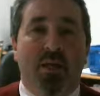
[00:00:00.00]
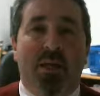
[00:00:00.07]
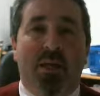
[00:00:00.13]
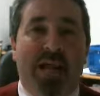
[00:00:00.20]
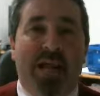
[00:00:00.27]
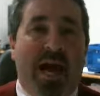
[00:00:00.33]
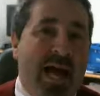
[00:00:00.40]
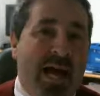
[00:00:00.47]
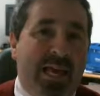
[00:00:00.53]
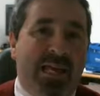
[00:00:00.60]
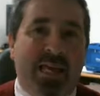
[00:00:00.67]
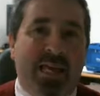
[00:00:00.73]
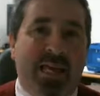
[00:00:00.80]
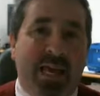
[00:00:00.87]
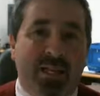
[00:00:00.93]
that I
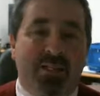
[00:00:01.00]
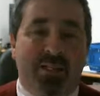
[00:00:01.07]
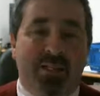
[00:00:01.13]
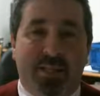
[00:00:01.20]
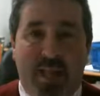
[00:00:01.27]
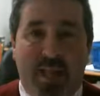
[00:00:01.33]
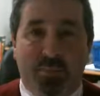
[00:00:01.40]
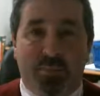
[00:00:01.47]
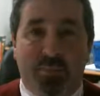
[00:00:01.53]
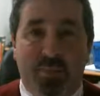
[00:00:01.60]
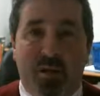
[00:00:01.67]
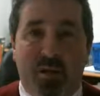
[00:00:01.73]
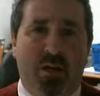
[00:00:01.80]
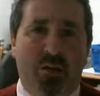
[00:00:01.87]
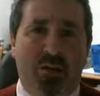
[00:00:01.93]
can't get
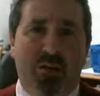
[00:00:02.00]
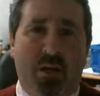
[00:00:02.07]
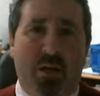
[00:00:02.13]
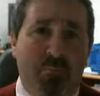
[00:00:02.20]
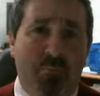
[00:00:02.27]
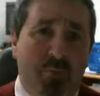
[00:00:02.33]
because a